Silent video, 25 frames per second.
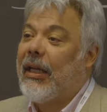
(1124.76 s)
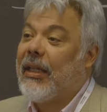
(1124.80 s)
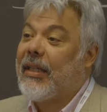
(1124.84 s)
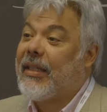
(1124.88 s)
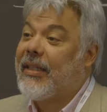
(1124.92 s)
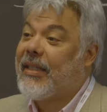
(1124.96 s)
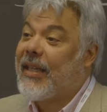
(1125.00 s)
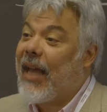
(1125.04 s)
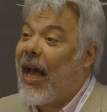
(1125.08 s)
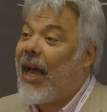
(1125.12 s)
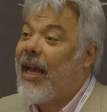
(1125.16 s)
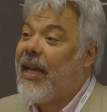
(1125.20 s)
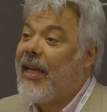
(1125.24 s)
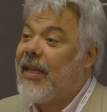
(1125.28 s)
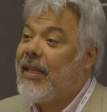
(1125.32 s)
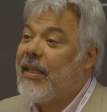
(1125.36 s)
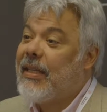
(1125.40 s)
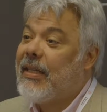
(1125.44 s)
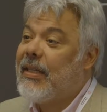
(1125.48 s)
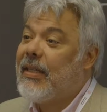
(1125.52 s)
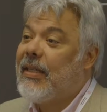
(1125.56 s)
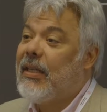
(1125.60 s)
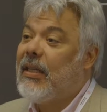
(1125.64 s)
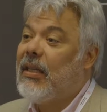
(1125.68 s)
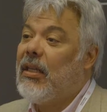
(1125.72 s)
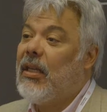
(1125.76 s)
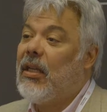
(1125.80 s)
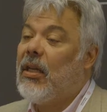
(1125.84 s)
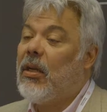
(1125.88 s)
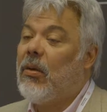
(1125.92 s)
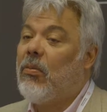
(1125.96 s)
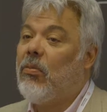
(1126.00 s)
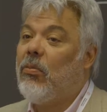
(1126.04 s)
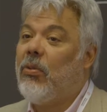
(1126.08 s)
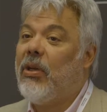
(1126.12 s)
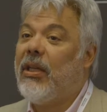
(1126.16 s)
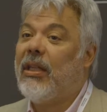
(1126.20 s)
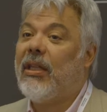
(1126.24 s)
science
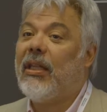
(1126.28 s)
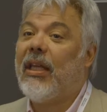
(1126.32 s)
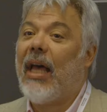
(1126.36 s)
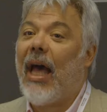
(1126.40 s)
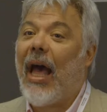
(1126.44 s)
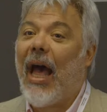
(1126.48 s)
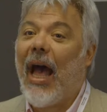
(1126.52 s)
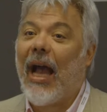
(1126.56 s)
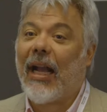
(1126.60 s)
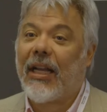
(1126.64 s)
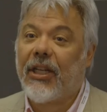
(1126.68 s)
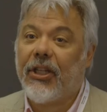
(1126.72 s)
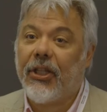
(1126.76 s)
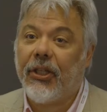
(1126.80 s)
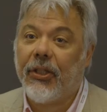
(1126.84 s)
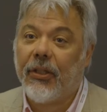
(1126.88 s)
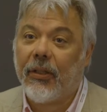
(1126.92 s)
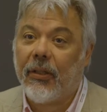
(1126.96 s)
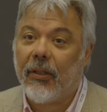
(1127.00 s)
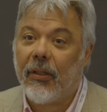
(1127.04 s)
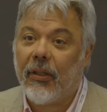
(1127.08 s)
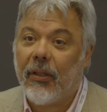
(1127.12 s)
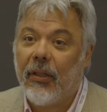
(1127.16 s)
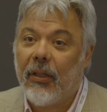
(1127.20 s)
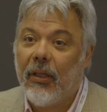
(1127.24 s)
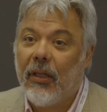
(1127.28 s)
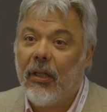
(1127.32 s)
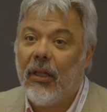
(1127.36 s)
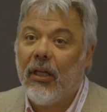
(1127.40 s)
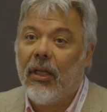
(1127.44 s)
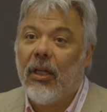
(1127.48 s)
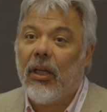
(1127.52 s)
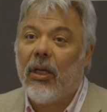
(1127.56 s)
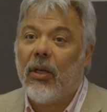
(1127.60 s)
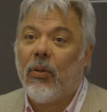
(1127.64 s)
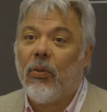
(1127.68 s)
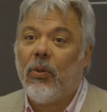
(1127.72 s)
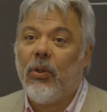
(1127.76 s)
with action.
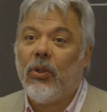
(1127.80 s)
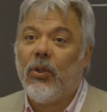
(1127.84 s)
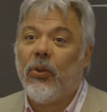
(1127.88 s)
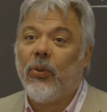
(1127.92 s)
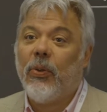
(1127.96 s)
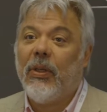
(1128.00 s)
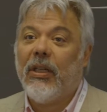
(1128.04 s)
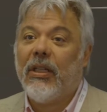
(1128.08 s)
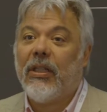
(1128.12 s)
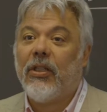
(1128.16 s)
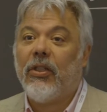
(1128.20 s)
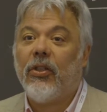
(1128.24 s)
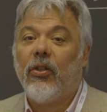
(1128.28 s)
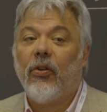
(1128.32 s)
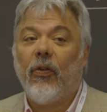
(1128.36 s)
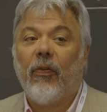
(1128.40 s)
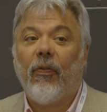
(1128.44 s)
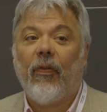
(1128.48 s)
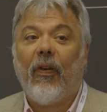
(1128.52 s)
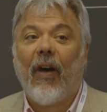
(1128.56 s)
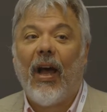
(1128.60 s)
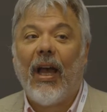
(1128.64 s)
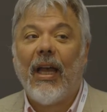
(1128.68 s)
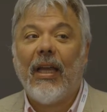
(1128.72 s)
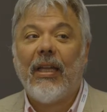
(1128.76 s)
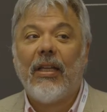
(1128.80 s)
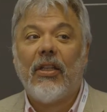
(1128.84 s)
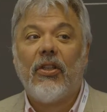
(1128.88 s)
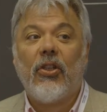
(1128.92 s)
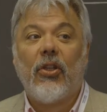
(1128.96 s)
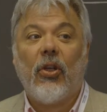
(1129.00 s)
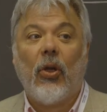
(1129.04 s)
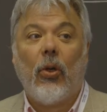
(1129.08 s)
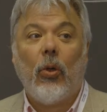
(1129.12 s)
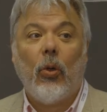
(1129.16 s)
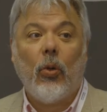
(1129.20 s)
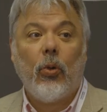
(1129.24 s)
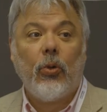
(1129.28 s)
We do need to find
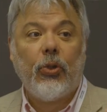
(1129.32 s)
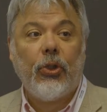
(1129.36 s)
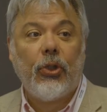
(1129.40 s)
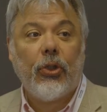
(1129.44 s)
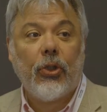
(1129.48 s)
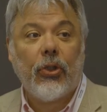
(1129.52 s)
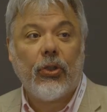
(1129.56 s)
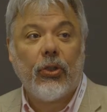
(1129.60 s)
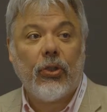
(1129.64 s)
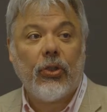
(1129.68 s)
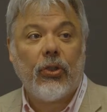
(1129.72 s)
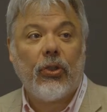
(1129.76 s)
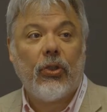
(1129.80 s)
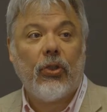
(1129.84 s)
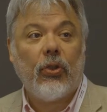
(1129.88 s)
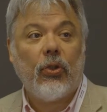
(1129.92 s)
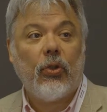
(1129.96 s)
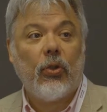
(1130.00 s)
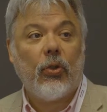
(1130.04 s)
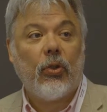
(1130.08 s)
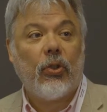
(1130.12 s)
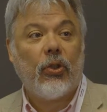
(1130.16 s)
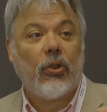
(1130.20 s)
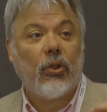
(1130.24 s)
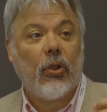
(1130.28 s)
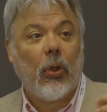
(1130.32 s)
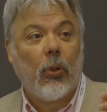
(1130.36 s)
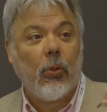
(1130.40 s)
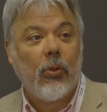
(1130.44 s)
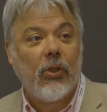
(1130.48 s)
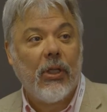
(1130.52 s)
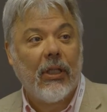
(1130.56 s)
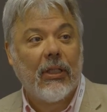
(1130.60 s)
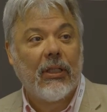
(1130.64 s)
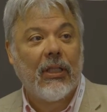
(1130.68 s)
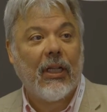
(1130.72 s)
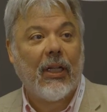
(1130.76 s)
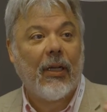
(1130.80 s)
solutions to
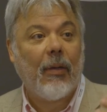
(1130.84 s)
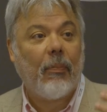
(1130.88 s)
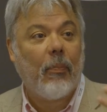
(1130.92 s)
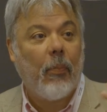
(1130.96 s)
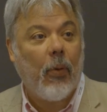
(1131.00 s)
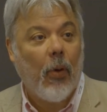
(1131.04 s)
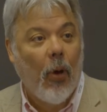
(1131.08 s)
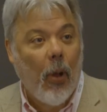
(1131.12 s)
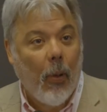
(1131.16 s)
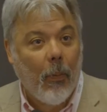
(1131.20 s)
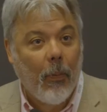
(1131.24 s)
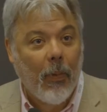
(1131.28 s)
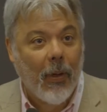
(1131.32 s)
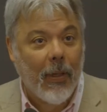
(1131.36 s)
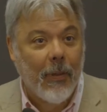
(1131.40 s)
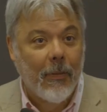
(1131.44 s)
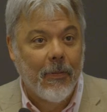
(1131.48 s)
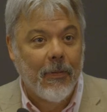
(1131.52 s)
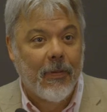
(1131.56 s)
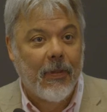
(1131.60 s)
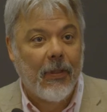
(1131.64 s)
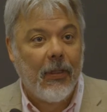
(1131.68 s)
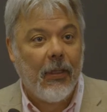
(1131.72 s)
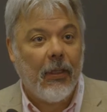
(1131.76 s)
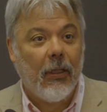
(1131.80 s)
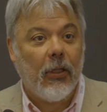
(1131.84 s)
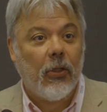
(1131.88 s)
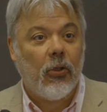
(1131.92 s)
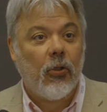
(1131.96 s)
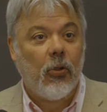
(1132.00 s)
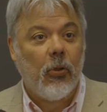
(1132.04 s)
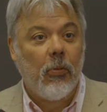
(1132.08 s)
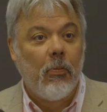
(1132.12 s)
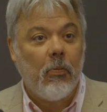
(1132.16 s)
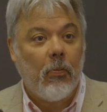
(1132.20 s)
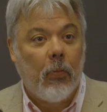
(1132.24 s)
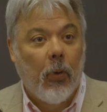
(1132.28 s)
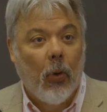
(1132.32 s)
societal problems,
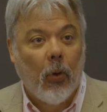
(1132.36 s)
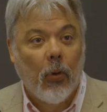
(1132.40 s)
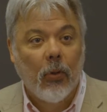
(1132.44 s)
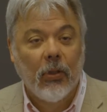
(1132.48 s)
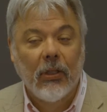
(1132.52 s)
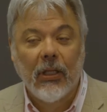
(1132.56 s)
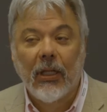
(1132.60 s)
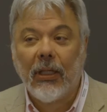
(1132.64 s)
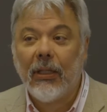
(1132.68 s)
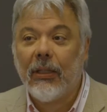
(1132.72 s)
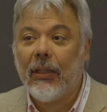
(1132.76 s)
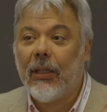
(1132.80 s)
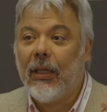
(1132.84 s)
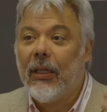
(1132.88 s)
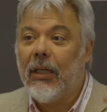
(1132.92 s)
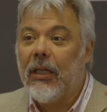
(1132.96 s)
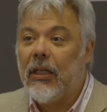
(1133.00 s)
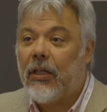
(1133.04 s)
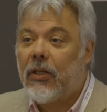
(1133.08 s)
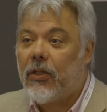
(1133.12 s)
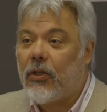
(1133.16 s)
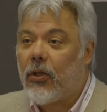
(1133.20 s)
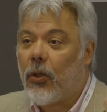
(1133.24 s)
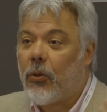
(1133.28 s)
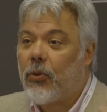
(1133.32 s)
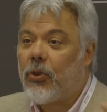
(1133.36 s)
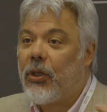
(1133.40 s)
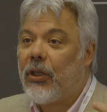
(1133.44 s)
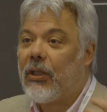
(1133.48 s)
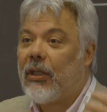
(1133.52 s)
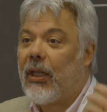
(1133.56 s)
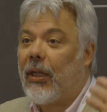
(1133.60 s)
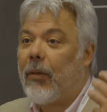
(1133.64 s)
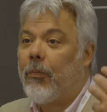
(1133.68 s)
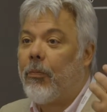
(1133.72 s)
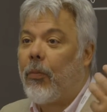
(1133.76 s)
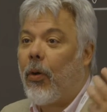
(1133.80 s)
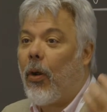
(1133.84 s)
to important
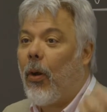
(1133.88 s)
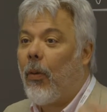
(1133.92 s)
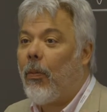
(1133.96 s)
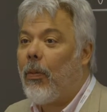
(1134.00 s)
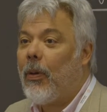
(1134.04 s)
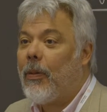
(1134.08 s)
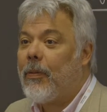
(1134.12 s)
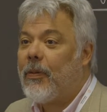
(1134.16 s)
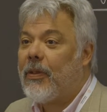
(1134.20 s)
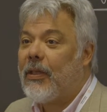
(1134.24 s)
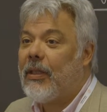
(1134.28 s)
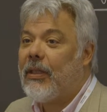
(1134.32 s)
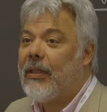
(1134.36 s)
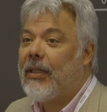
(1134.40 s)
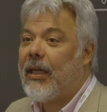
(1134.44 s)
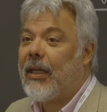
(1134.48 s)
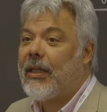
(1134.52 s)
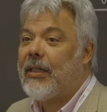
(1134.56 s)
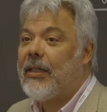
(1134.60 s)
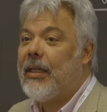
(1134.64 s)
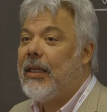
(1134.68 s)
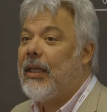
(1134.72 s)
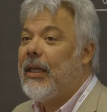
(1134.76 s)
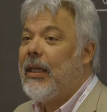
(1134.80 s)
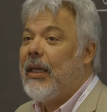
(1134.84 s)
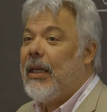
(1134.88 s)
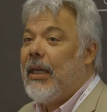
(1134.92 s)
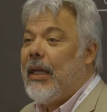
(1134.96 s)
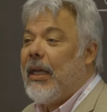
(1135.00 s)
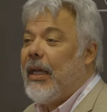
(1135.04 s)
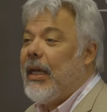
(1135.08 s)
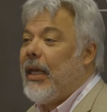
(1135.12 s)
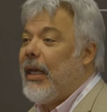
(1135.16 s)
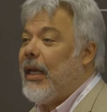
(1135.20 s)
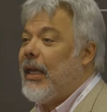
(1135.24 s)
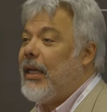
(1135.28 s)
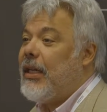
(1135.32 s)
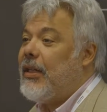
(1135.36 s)
societal problems that
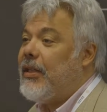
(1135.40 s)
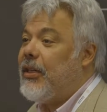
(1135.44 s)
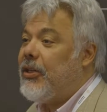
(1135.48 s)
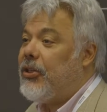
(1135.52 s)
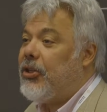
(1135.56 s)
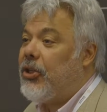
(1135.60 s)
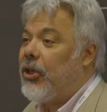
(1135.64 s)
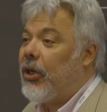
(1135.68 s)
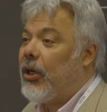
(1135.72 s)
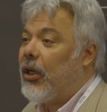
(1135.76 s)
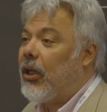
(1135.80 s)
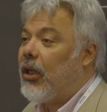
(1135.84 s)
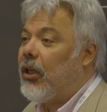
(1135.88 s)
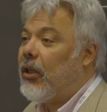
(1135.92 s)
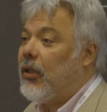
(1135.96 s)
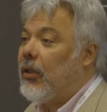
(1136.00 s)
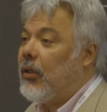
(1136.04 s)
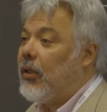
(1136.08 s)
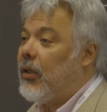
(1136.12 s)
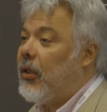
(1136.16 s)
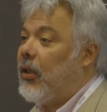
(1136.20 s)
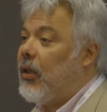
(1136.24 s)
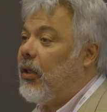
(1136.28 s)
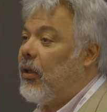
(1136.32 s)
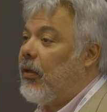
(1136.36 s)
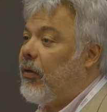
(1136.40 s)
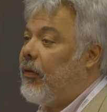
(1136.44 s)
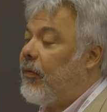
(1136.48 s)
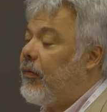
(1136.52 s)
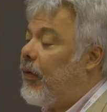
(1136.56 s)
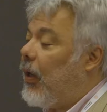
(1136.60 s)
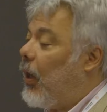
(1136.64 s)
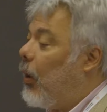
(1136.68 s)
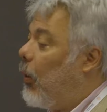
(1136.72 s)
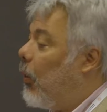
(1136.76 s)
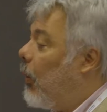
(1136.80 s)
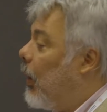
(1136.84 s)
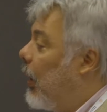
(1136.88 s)
in the jargon of
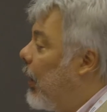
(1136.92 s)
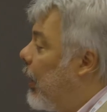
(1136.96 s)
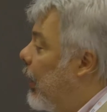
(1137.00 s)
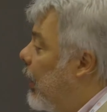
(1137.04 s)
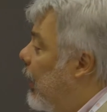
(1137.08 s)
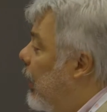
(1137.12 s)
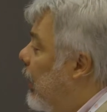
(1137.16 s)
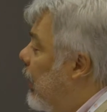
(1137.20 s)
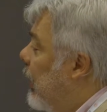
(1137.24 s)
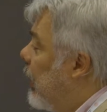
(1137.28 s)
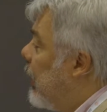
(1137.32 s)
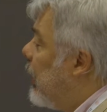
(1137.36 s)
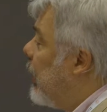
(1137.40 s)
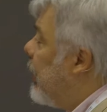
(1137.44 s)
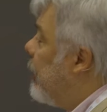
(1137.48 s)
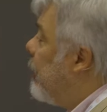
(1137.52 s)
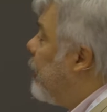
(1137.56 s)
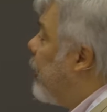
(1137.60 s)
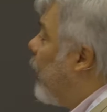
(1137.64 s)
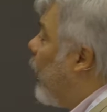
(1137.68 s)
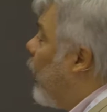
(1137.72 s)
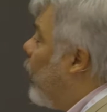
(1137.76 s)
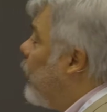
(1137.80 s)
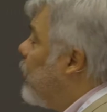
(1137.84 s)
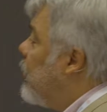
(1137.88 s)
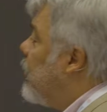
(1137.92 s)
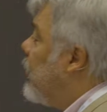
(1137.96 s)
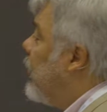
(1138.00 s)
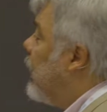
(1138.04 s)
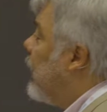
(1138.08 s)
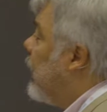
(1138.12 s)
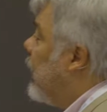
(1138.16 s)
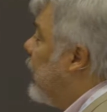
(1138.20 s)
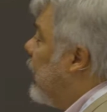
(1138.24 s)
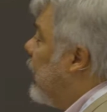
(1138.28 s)
our approach